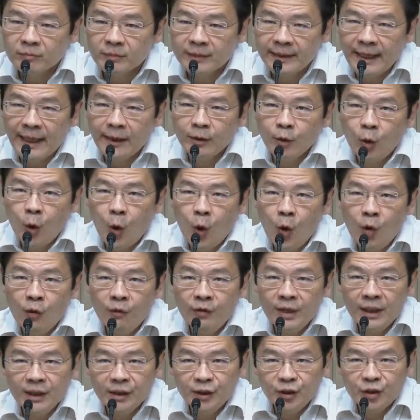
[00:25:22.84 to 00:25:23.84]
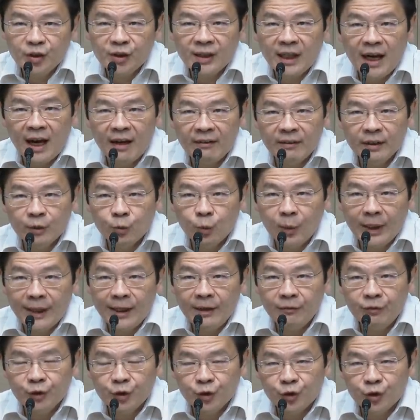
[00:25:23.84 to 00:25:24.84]
get over this current
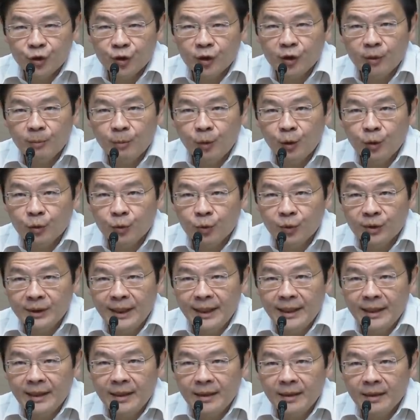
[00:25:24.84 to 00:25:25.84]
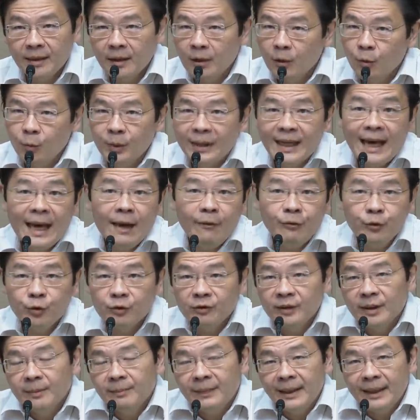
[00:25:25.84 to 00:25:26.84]
wave in Singapore today, we have
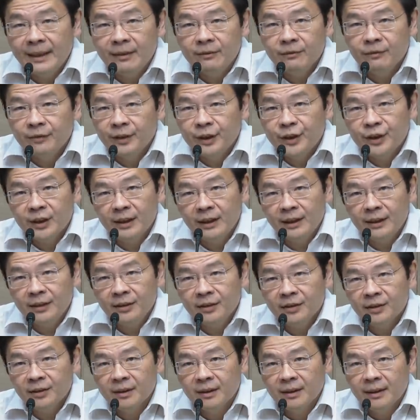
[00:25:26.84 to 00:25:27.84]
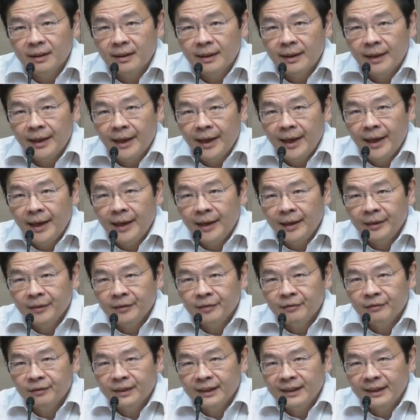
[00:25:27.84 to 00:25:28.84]
to remain vigilant
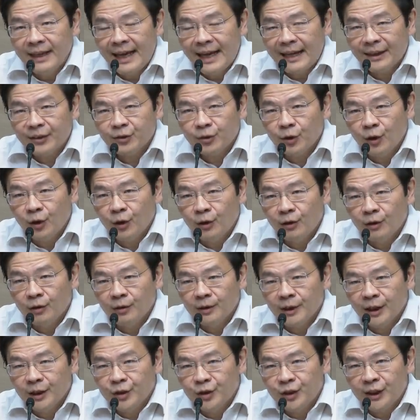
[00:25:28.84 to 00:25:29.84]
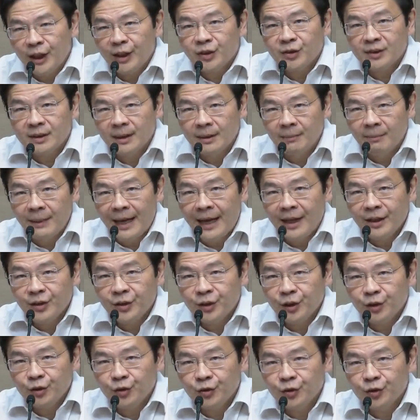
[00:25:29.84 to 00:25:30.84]
and relax or adjust the
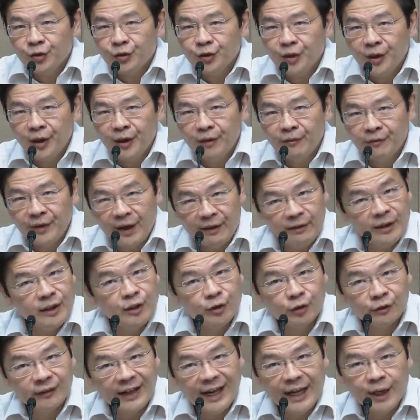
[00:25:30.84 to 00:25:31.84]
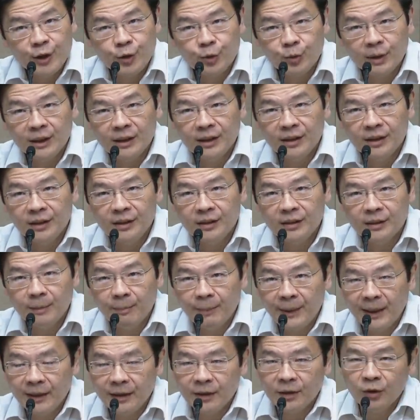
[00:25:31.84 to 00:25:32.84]
measures very gradually,
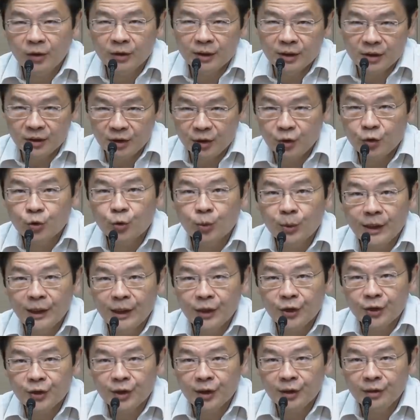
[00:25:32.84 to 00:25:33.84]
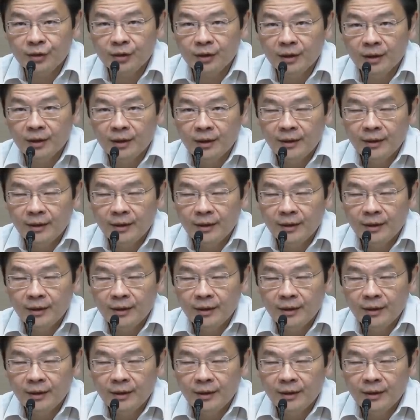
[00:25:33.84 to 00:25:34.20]
depending on the situation,